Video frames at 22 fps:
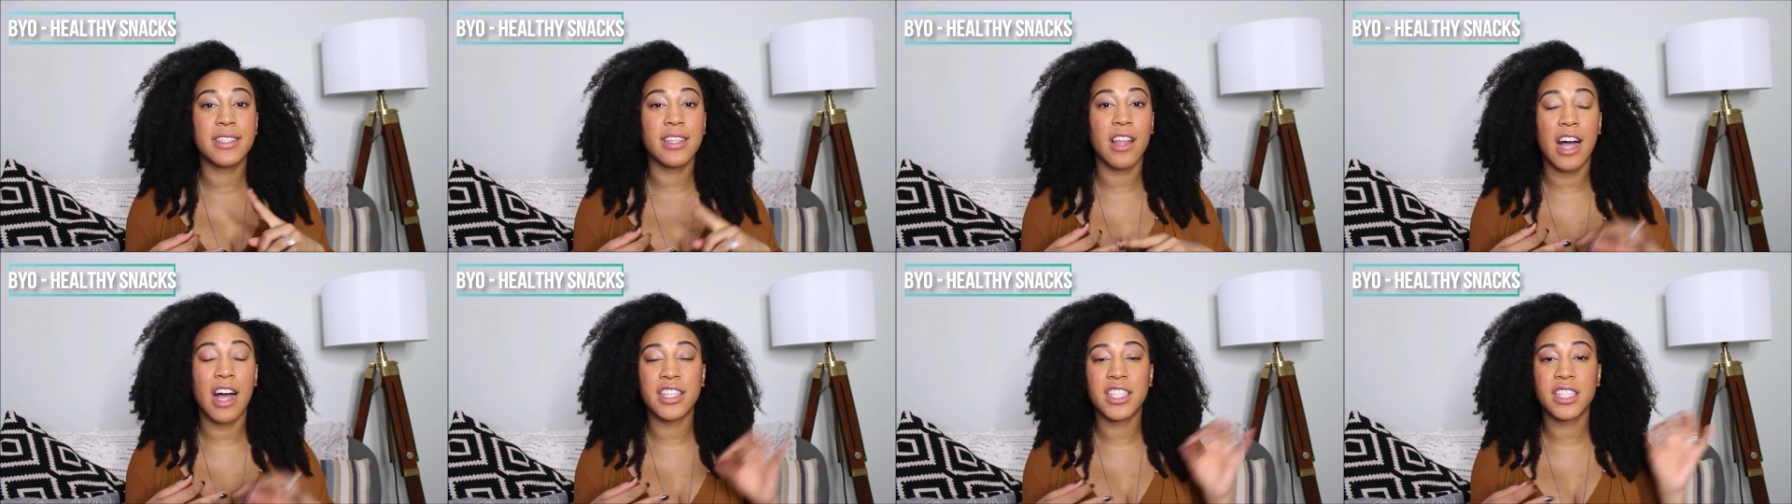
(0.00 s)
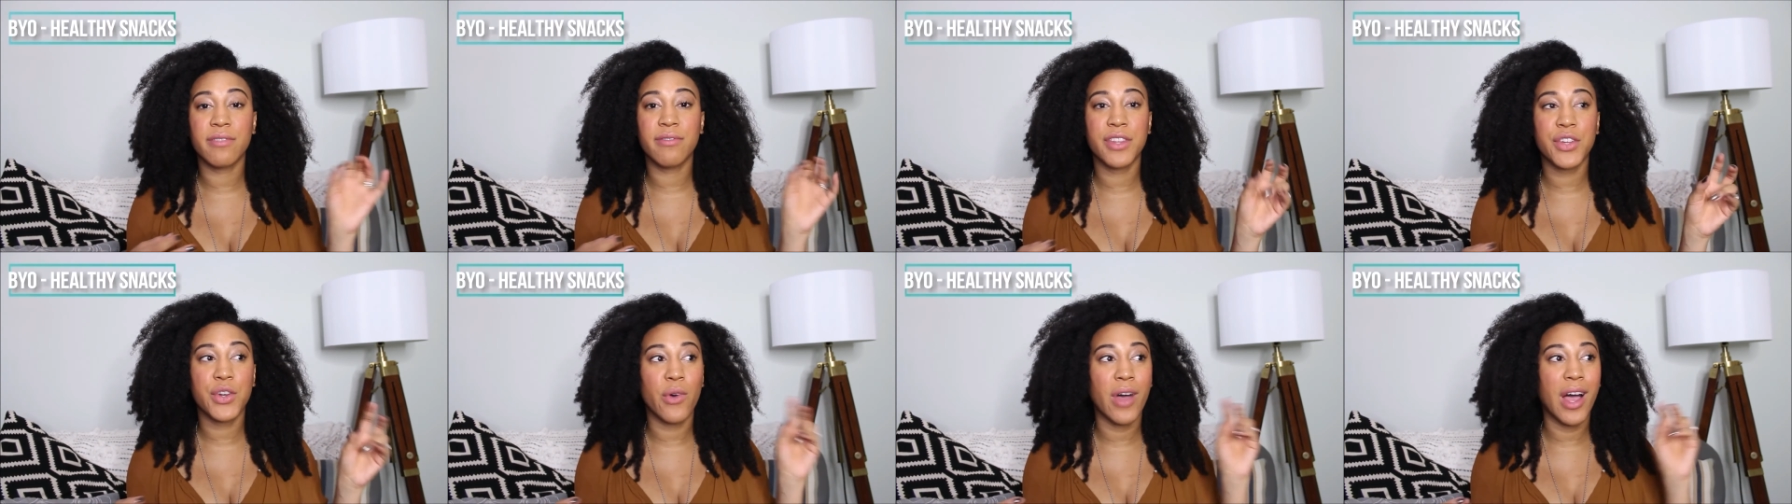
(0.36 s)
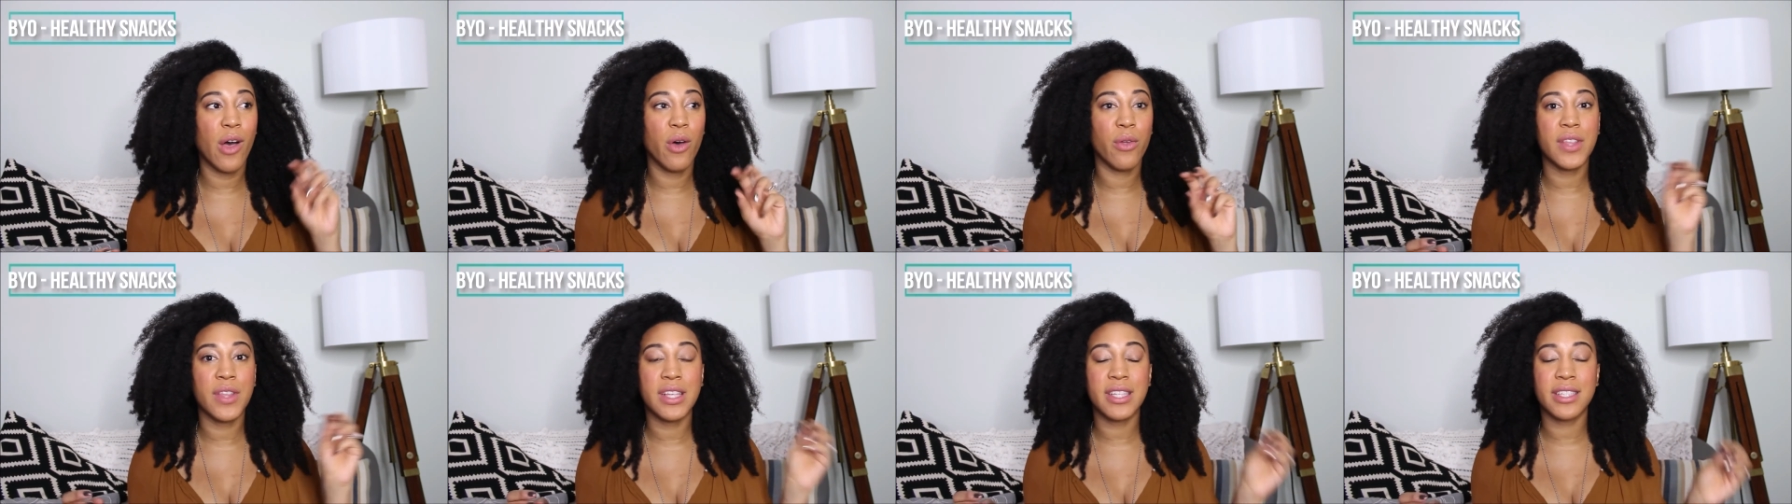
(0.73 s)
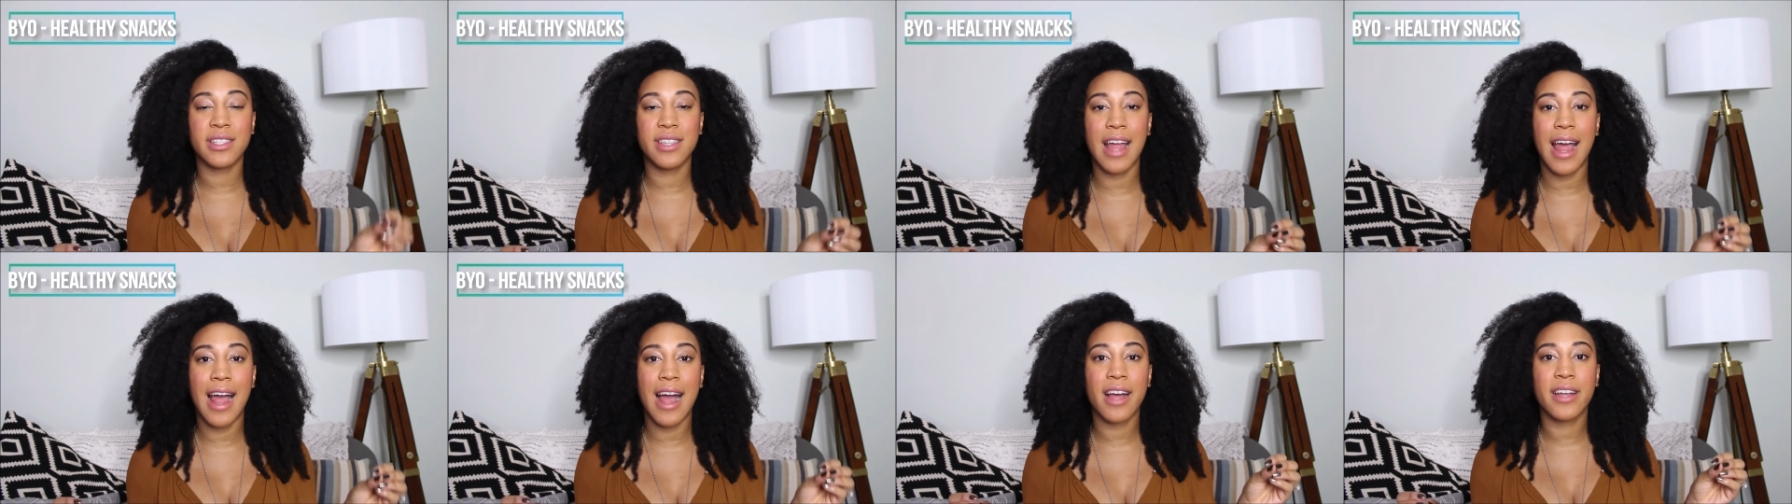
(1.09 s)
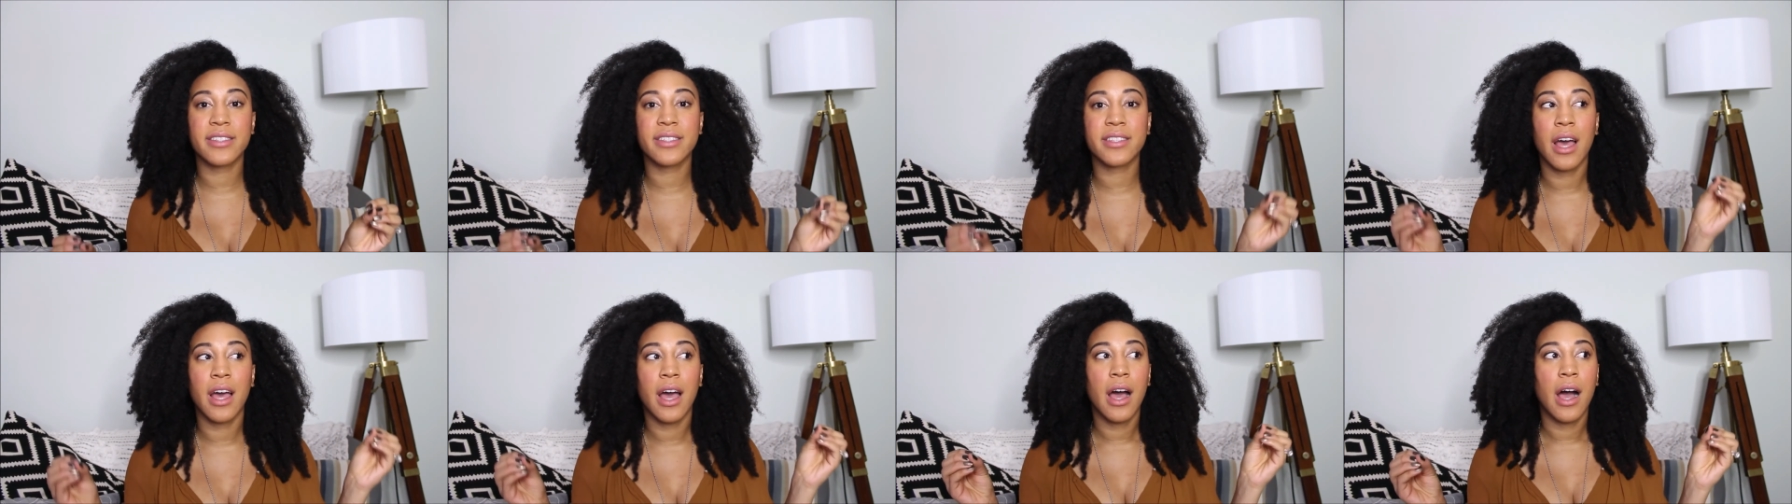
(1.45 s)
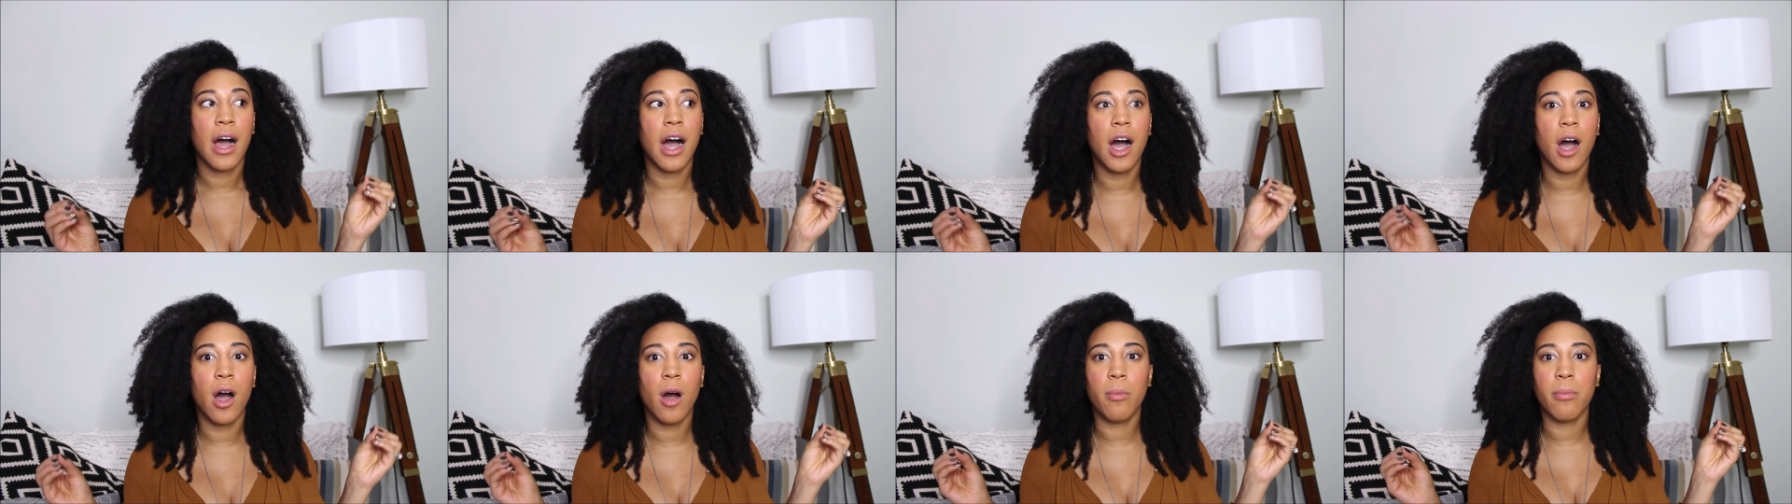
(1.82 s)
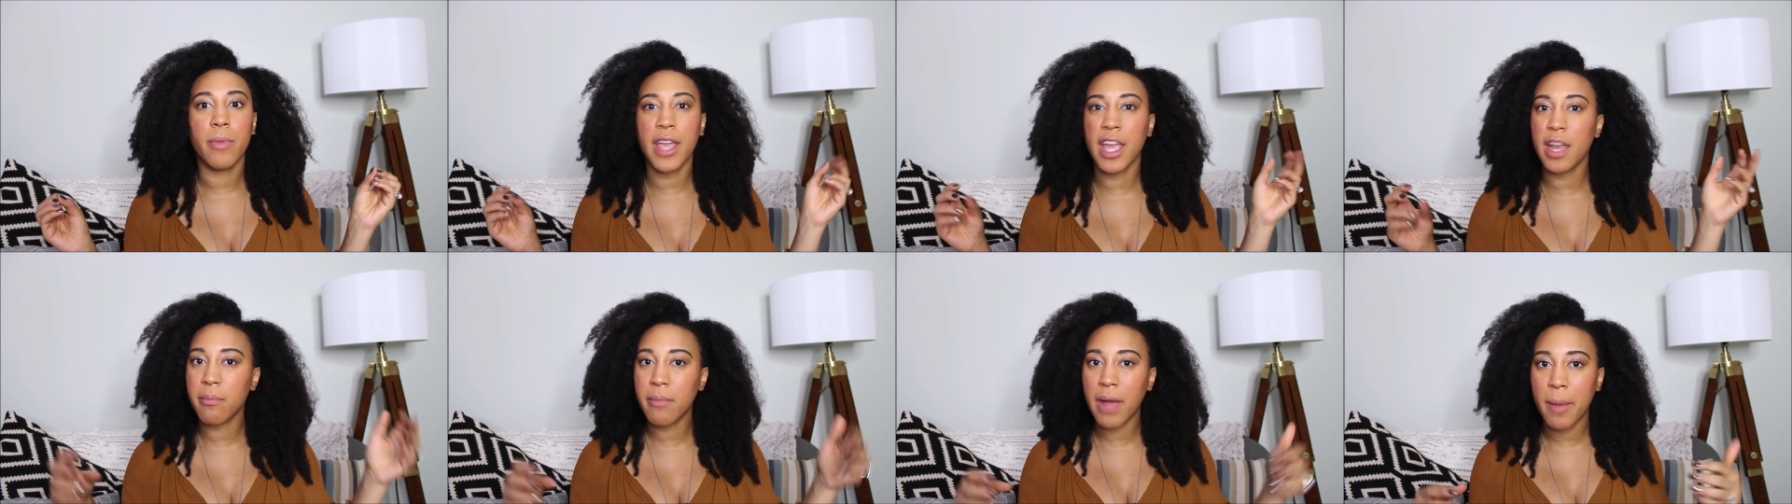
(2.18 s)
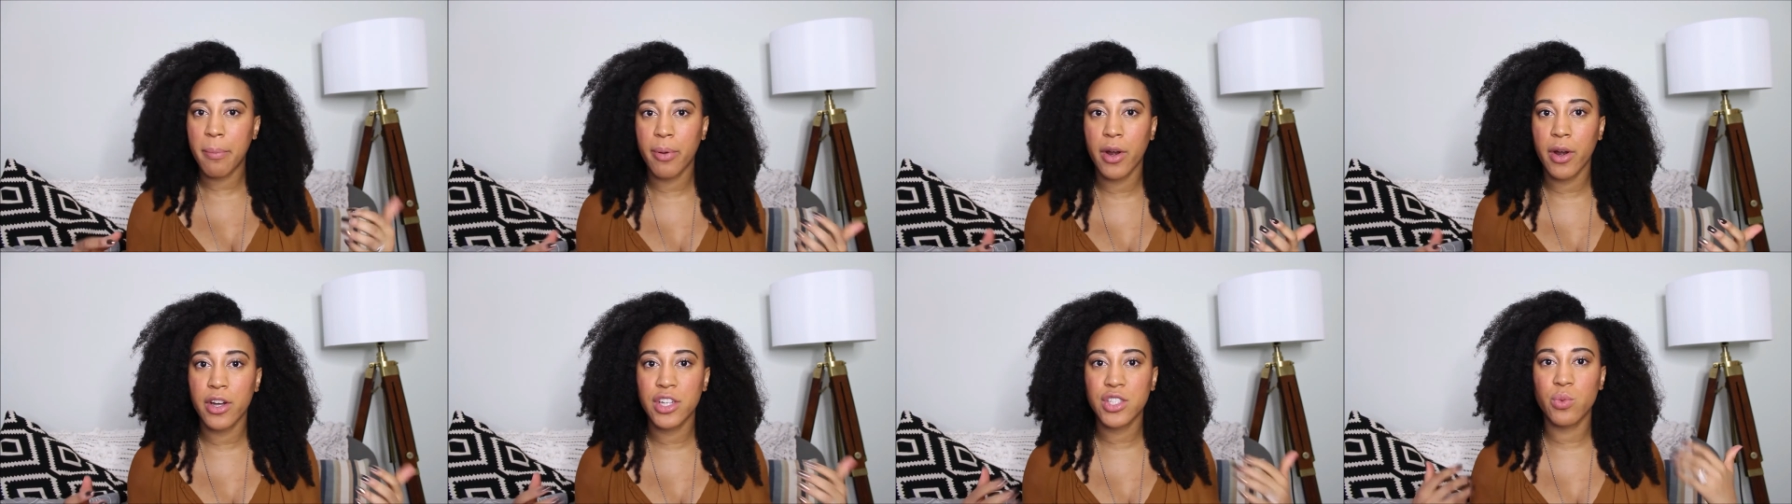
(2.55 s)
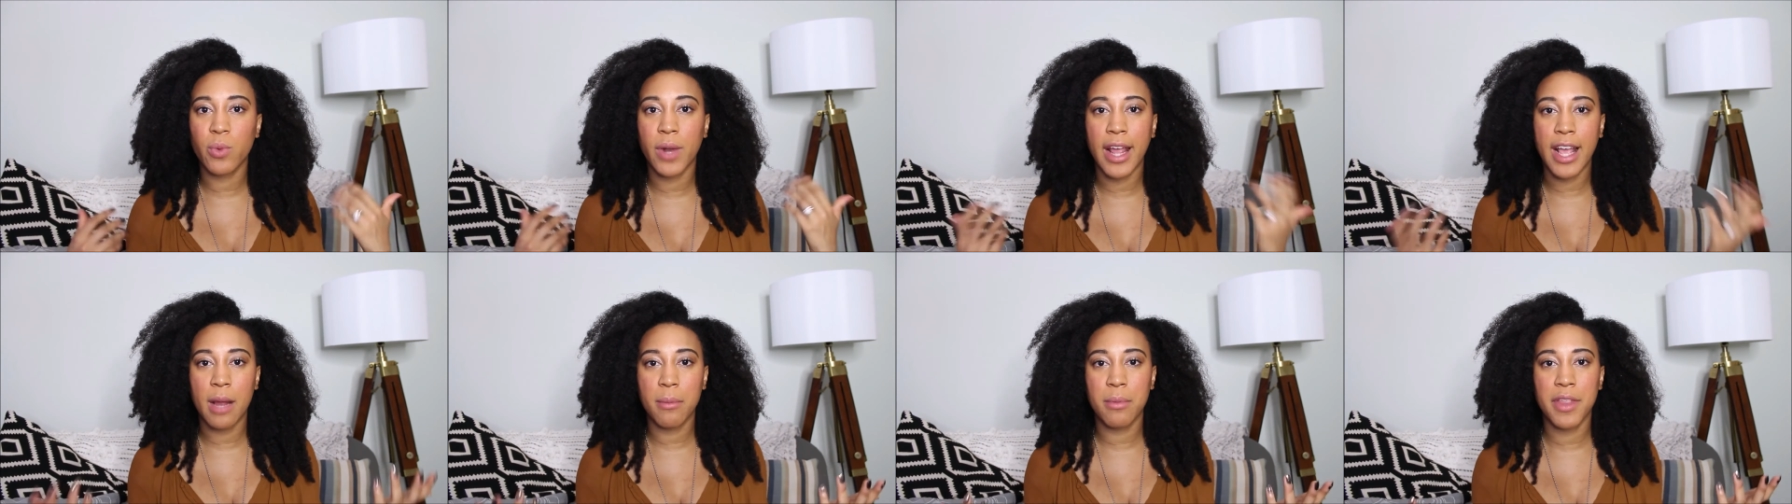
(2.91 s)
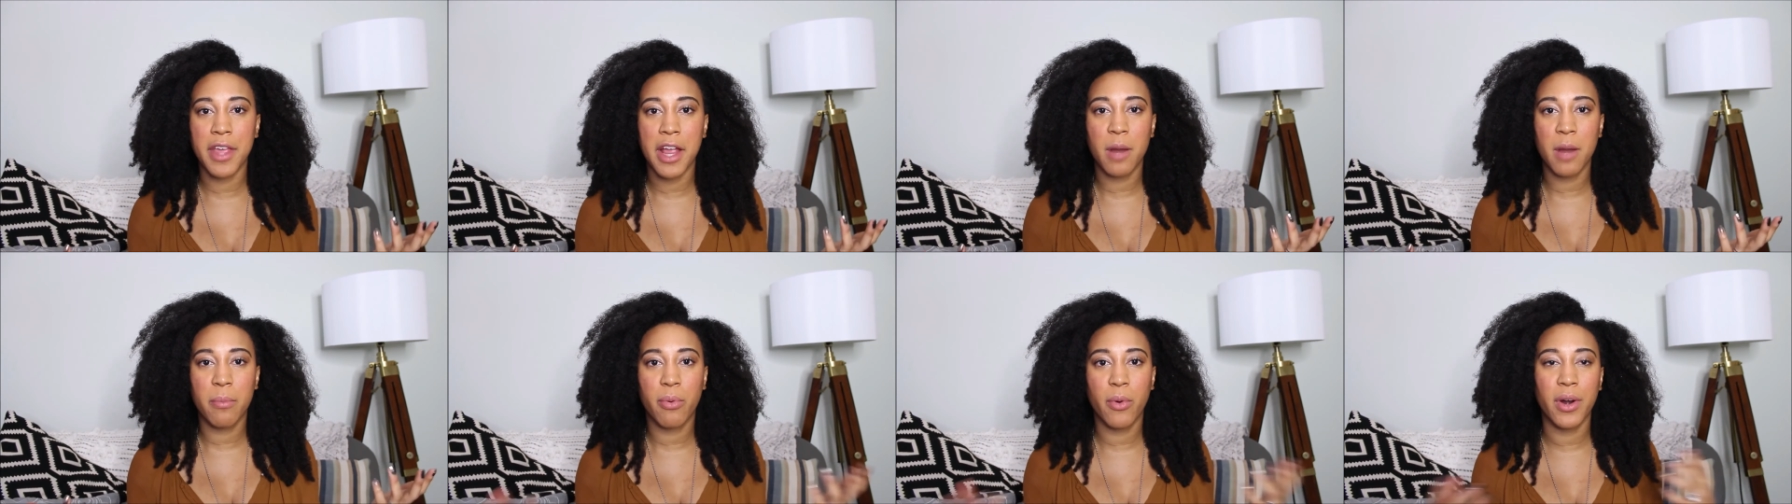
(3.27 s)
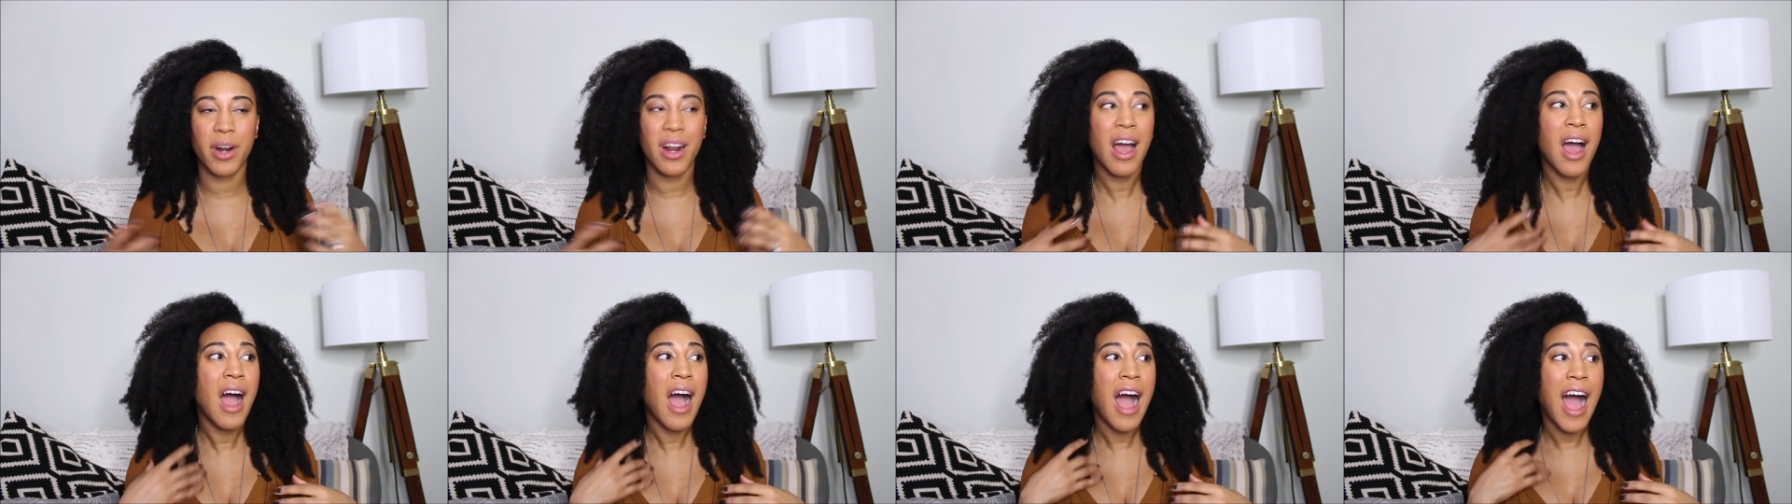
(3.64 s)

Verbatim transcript: lots of little healthy snacks in my purse when I come to the airport.